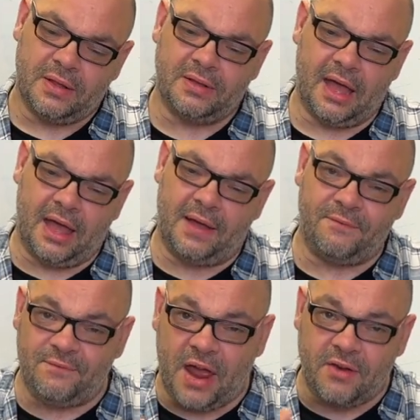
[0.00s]
uh,
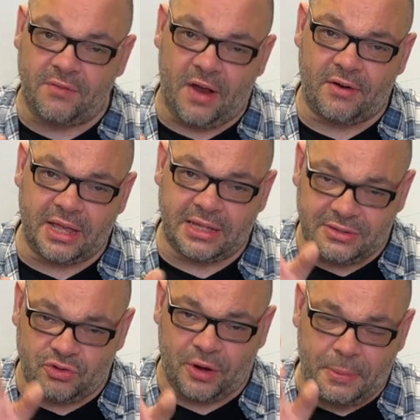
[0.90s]
very, very
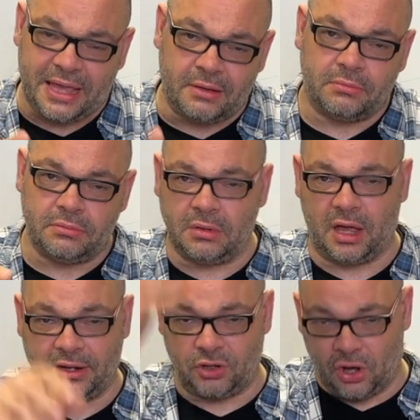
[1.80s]
drippy,
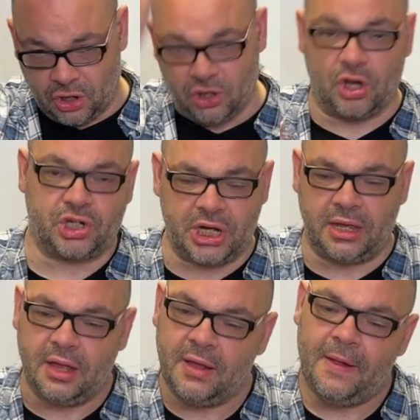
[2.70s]
like, not gushing.
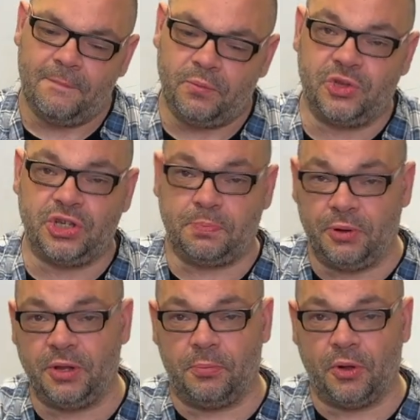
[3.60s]
Just
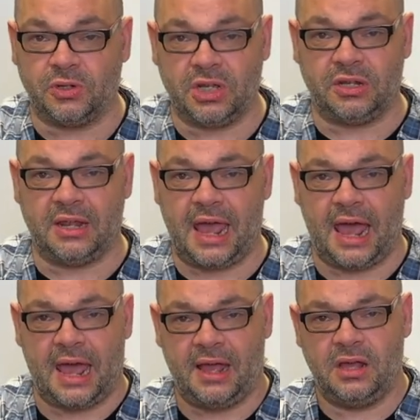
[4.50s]
put the balls under
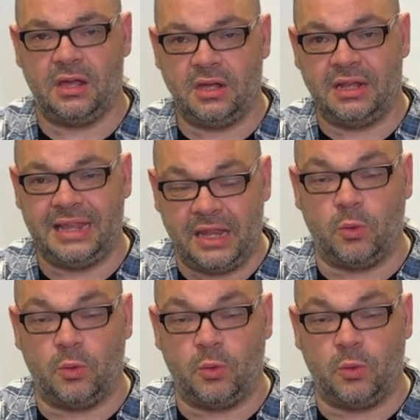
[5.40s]
there, let the